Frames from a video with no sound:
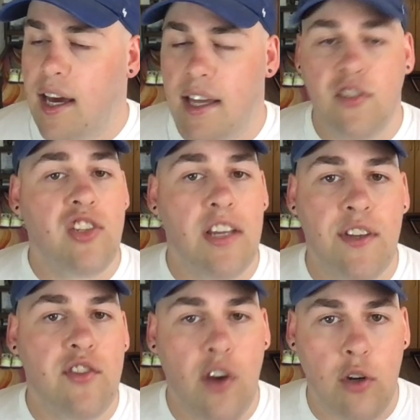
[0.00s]

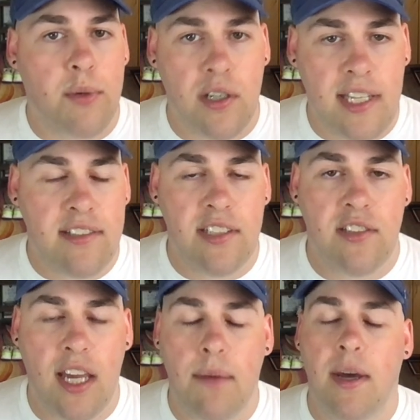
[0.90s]
Steven Soderbergh, that's his name.